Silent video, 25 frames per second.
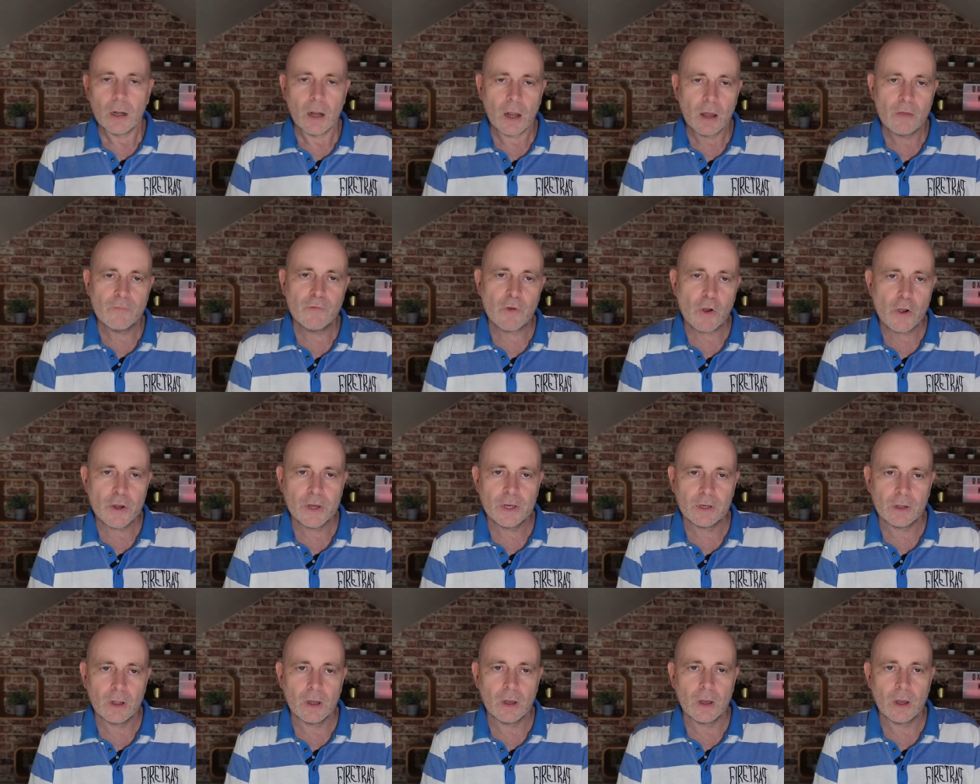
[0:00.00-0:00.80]

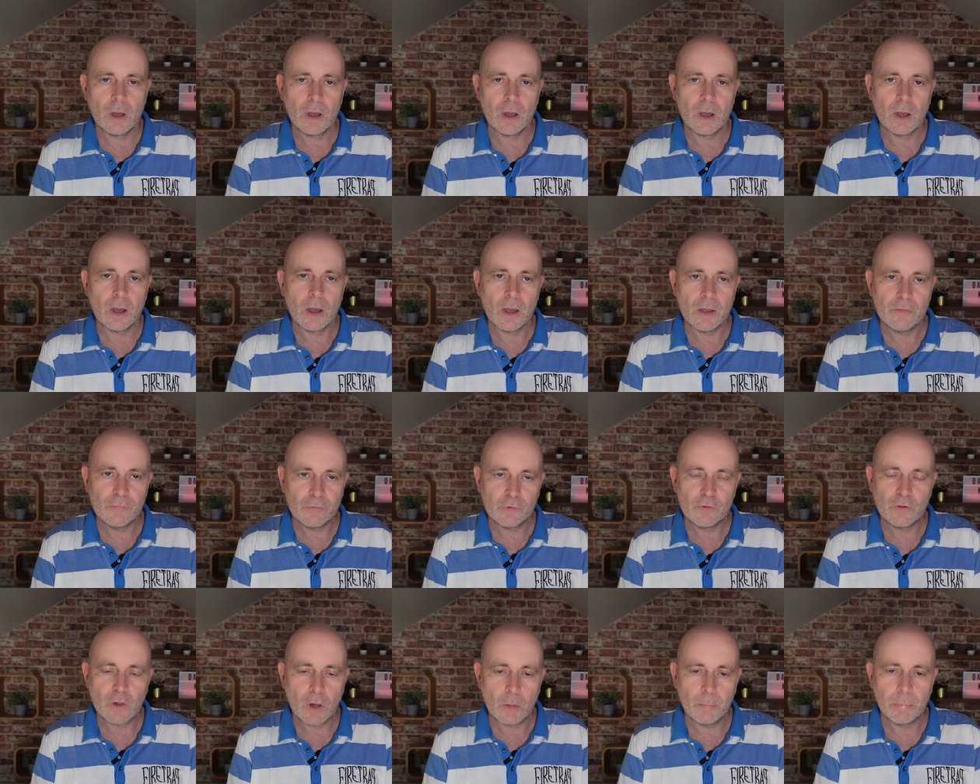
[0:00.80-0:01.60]
avoid, if
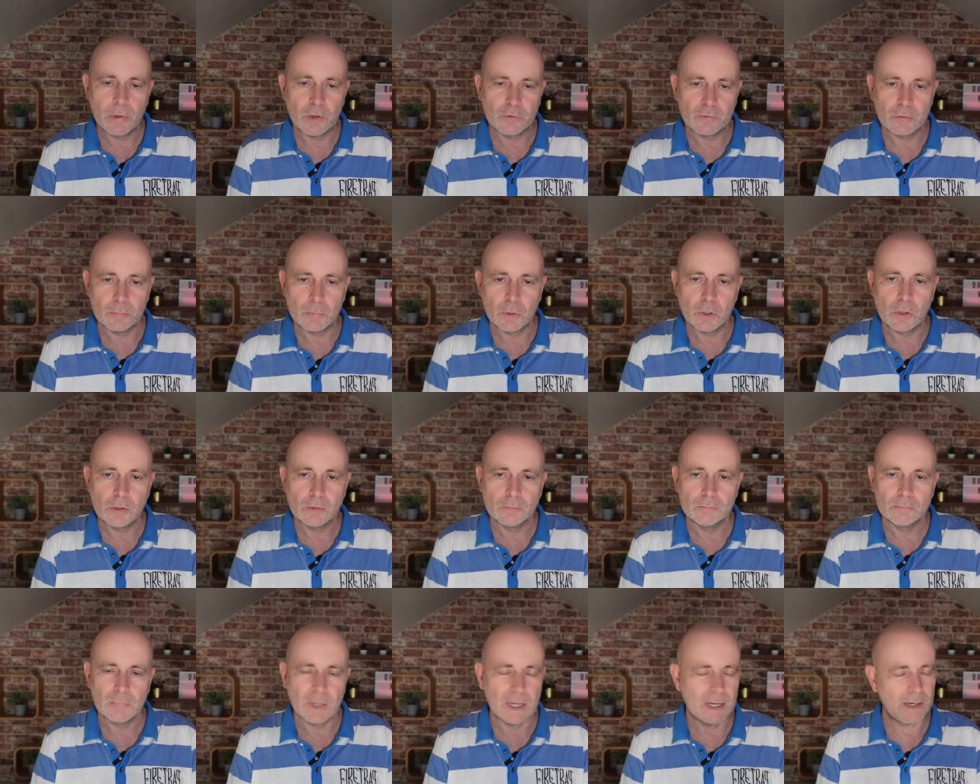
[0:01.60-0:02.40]
at all
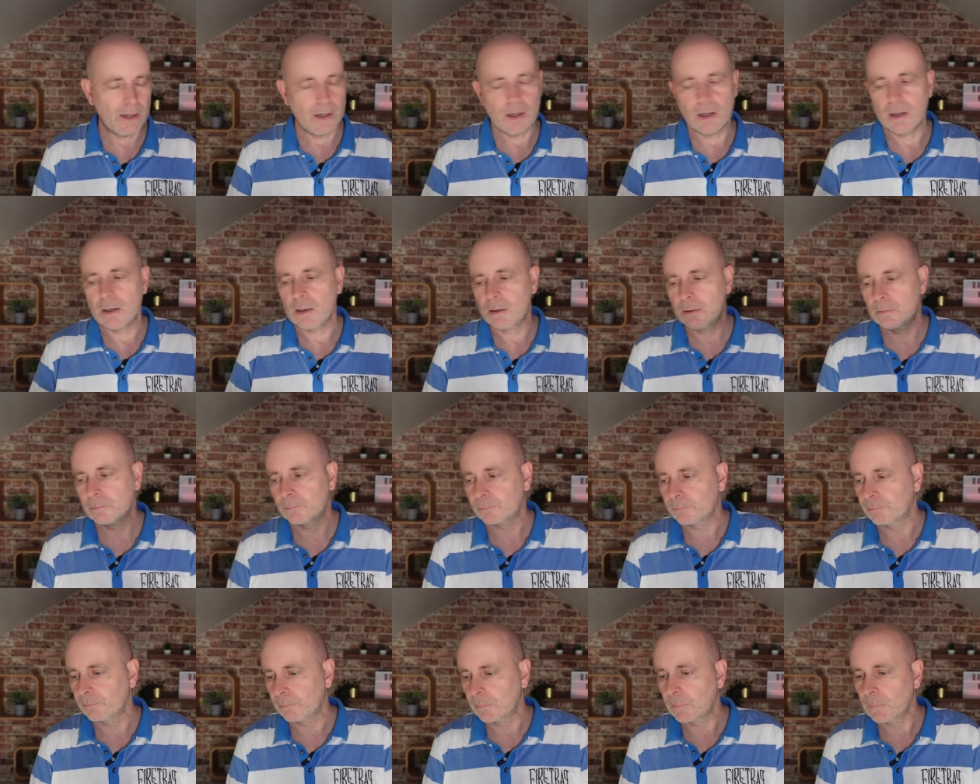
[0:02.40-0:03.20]
possible, and
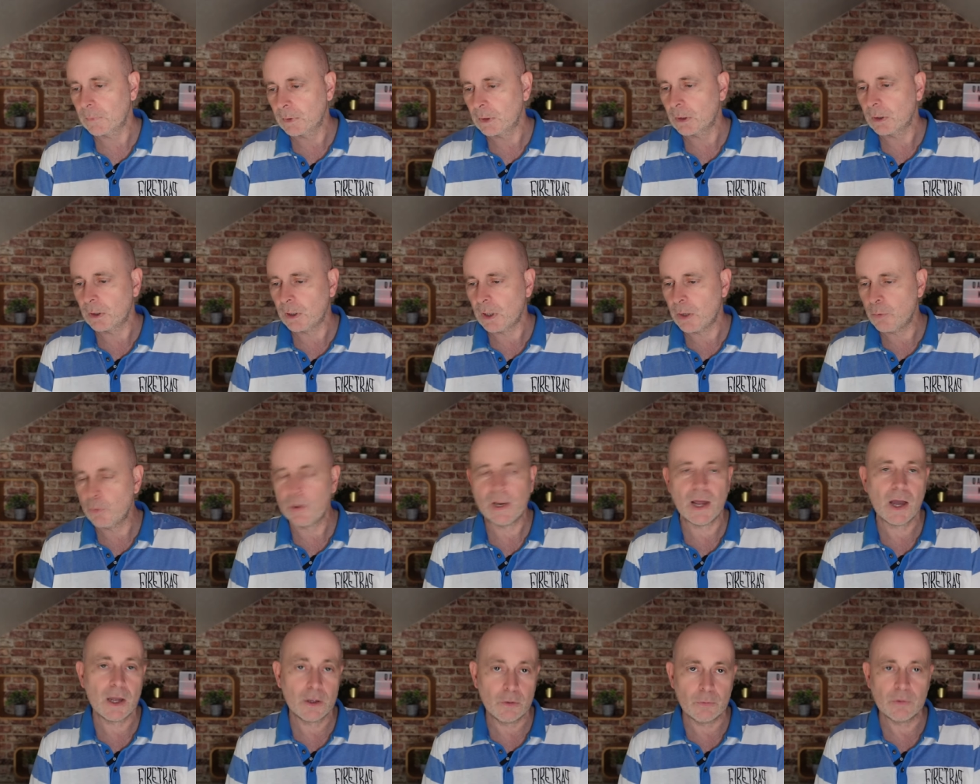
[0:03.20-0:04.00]
I
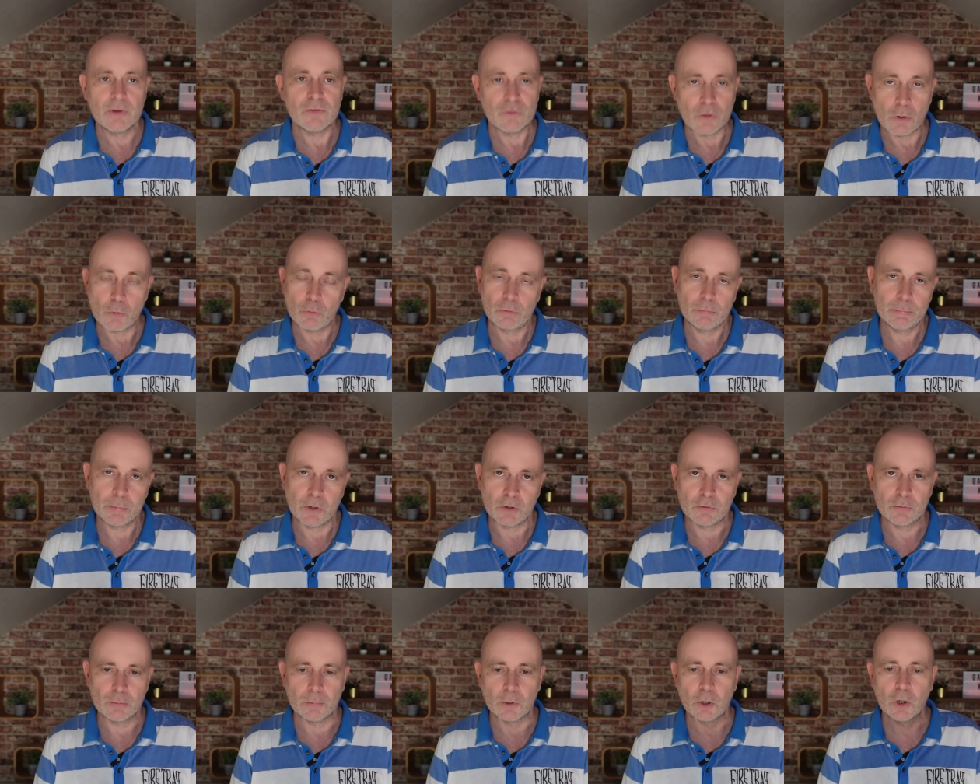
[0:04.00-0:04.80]
would argue it's always
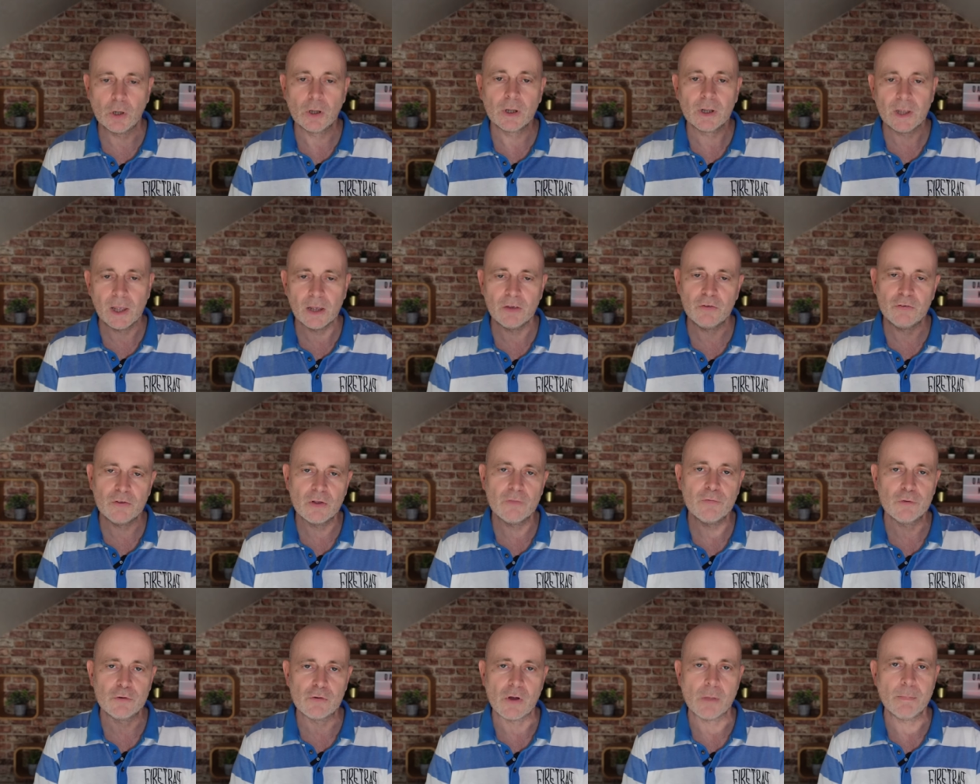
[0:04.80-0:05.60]
possible, get
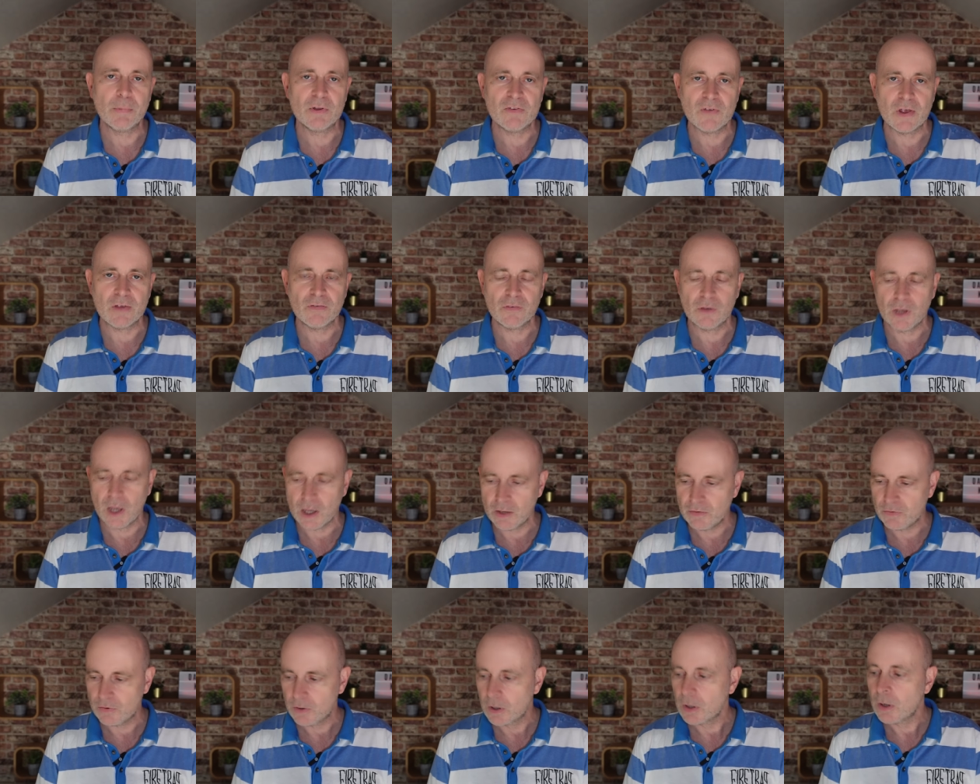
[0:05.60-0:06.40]
yourself a dropper test
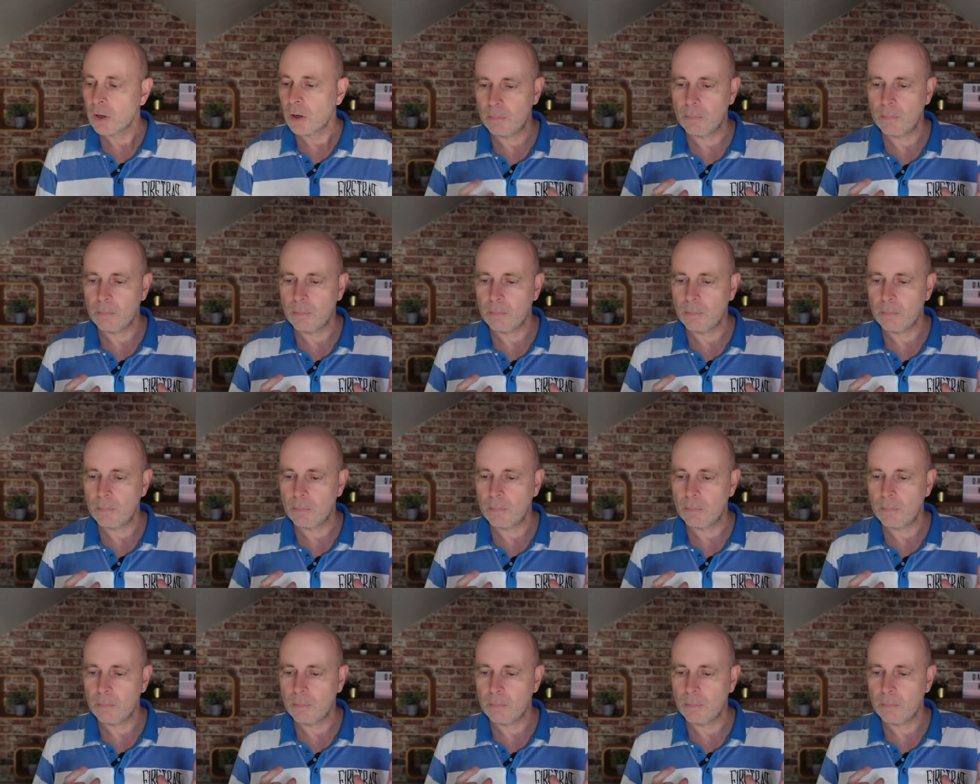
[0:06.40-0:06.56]
kit.